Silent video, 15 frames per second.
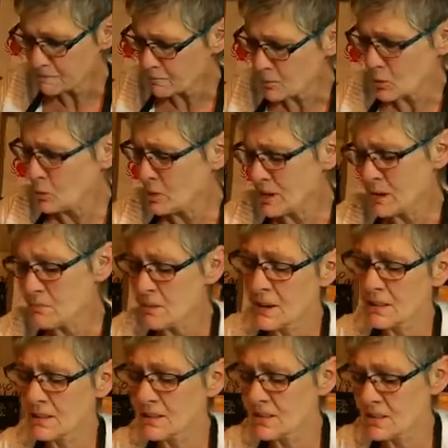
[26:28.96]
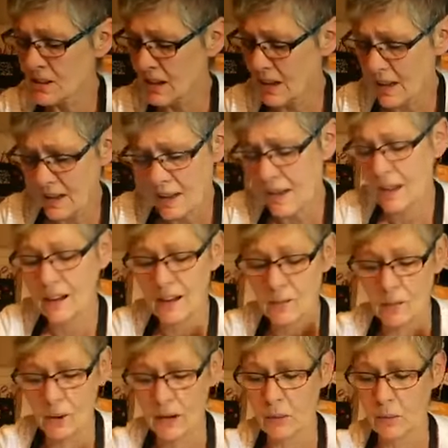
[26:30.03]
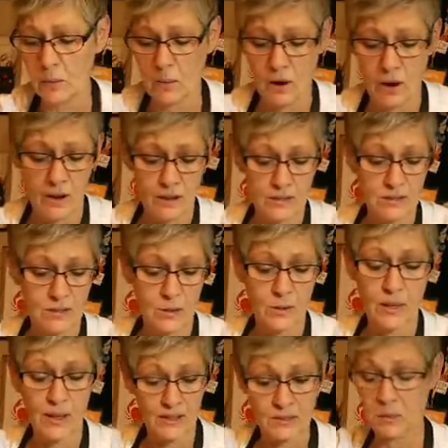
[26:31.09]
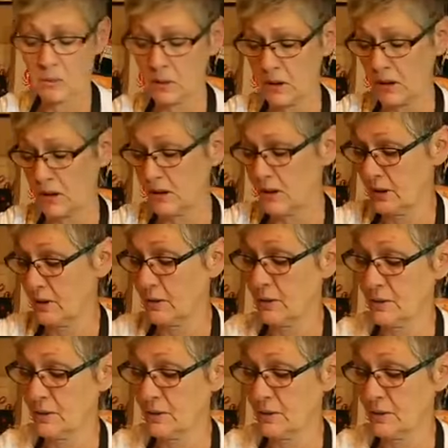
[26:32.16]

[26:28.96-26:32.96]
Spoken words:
We can make this any way we want it, so that's what we're going to do.